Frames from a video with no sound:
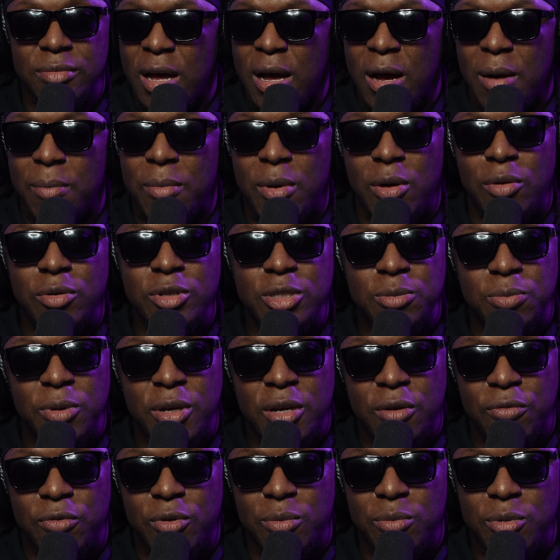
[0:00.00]
I'm only
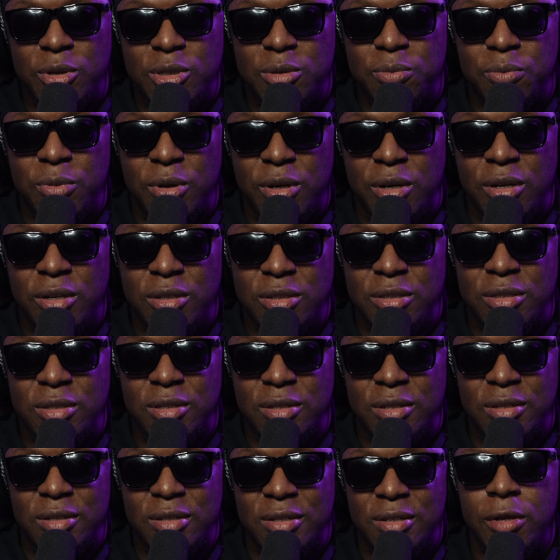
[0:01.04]
speaking from experience.
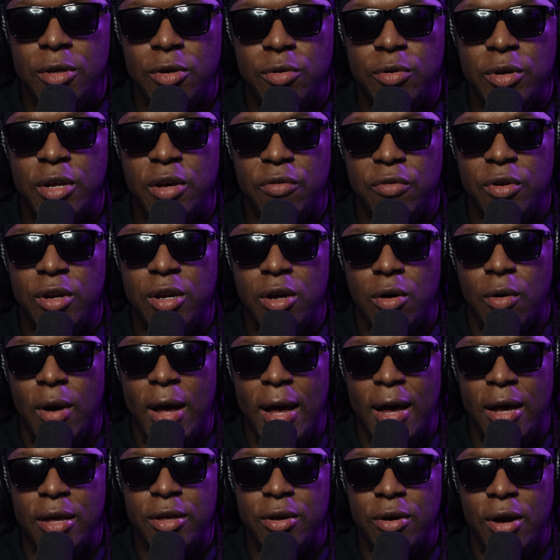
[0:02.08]
You never know
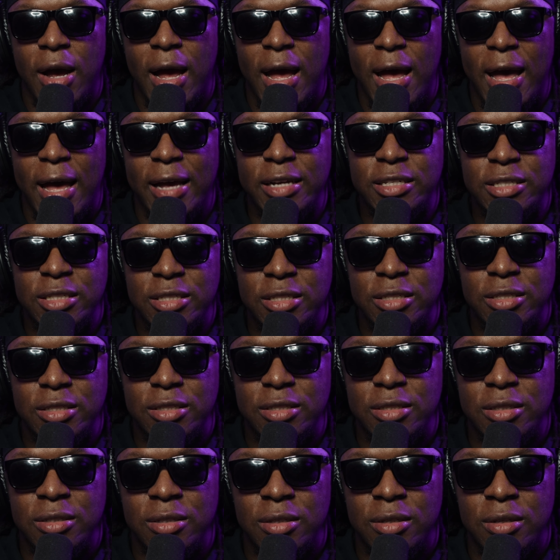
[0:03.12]
how your
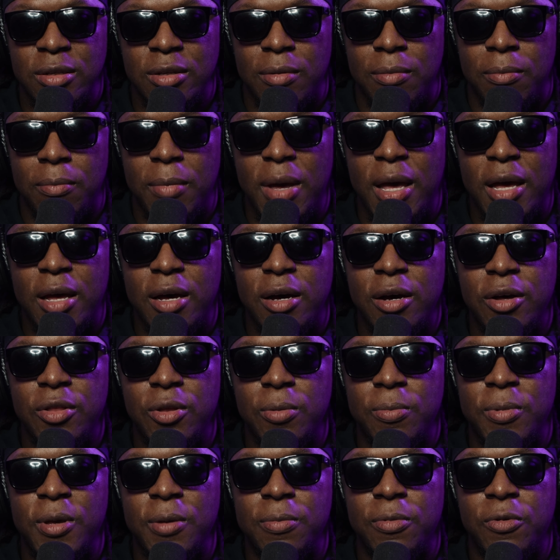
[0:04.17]
actions make other
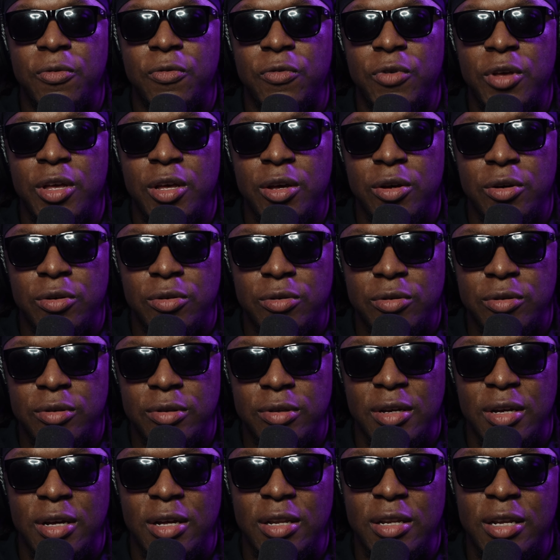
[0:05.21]
people feel
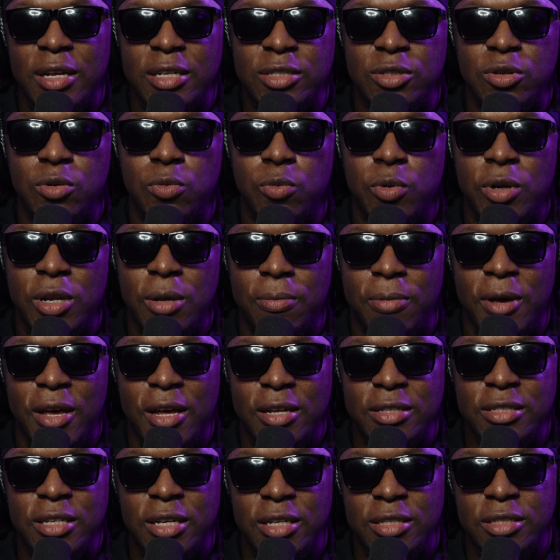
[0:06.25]
unless you really pay
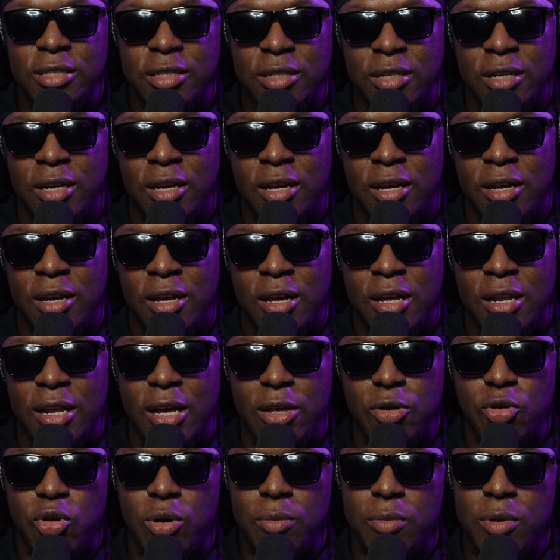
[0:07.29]
attention. Like,
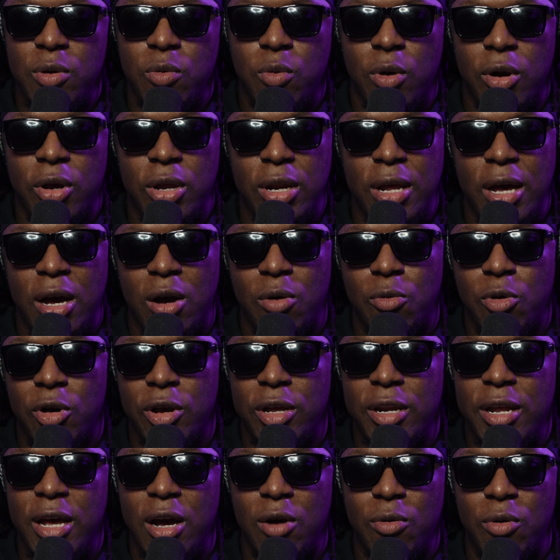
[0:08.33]
you can be working out,
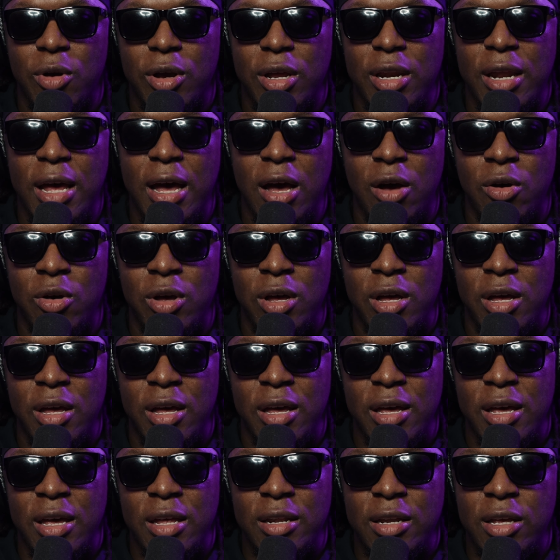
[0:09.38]

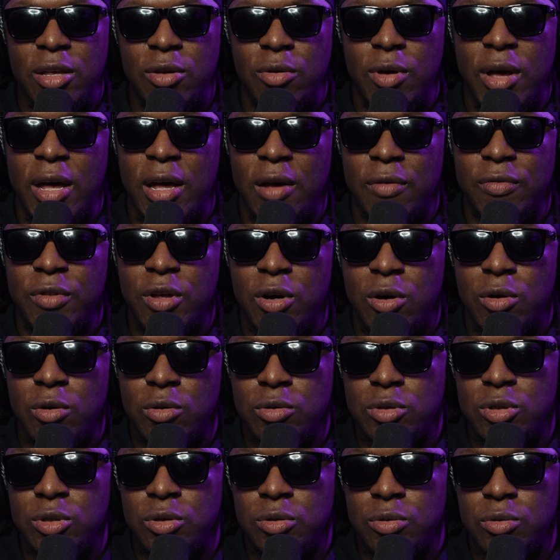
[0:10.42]
and then you have
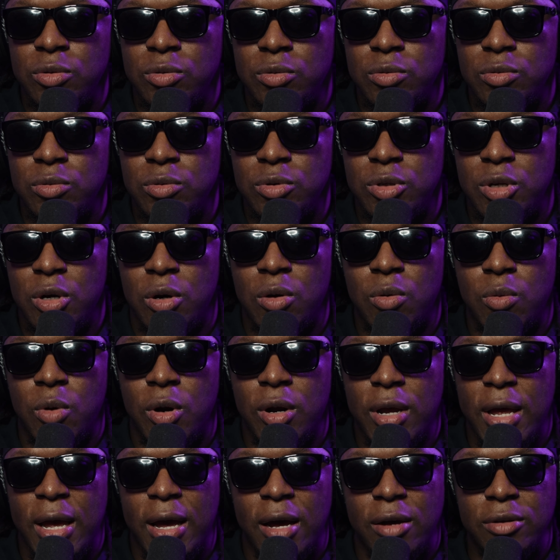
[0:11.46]
those who don't
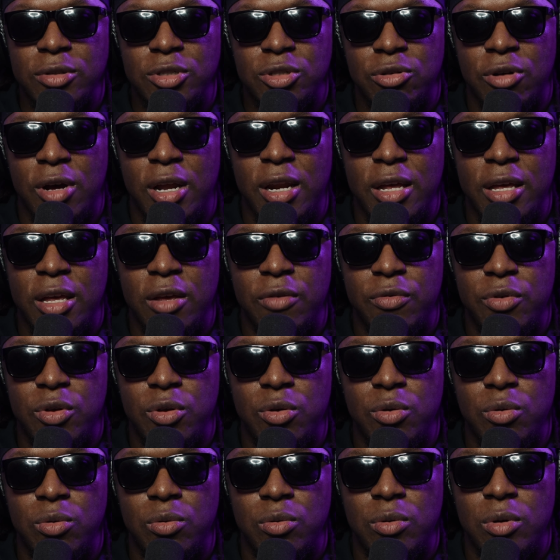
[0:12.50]
work out trying to give
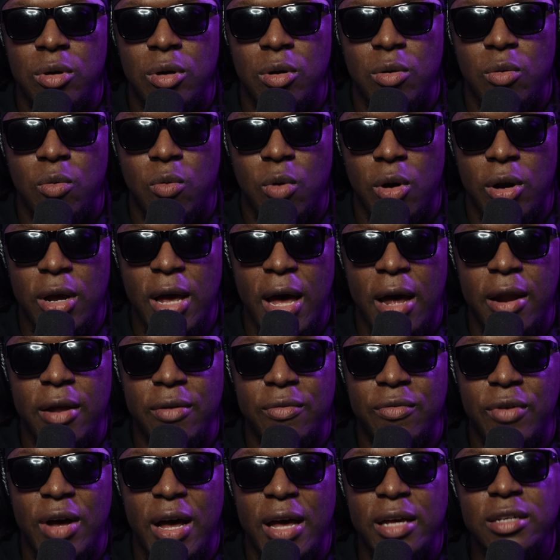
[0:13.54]
you workout
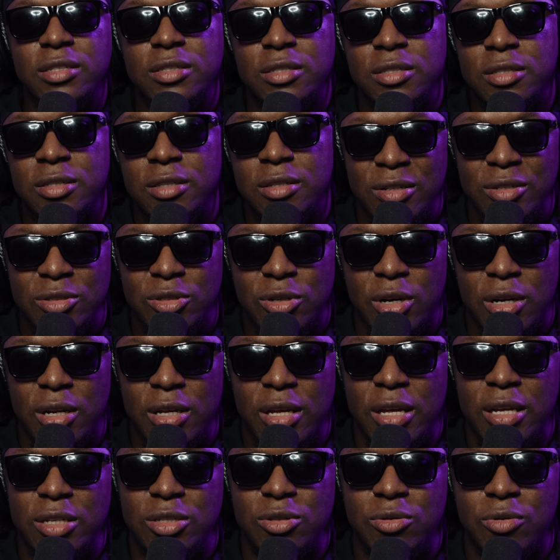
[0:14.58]
advice, trying to
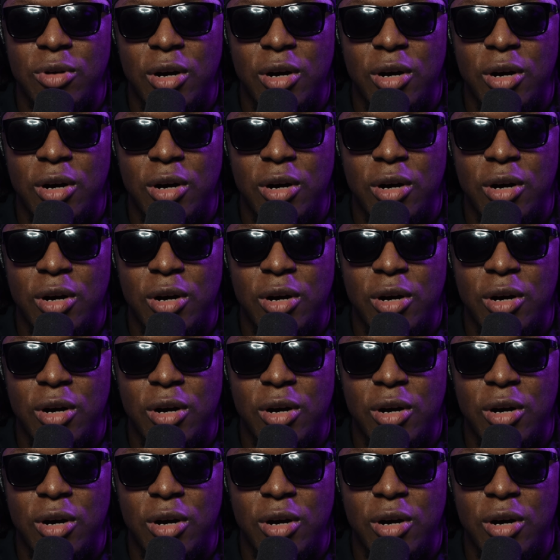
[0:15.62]
get you